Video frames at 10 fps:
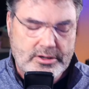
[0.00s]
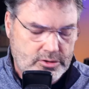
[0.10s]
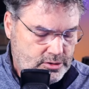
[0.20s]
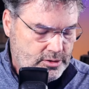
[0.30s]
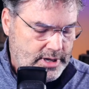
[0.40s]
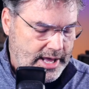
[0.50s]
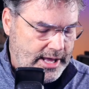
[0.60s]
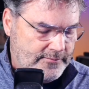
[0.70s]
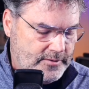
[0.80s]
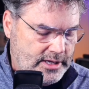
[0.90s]
you could
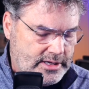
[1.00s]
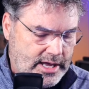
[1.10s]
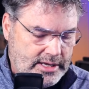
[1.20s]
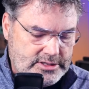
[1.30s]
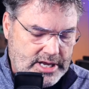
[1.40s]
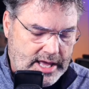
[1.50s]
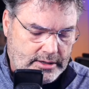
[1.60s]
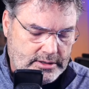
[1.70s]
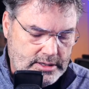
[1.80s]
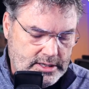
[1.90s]
have a
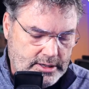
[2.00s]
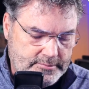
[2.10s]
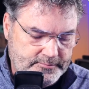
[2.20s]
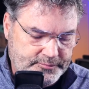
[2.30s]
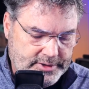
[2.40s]
contact in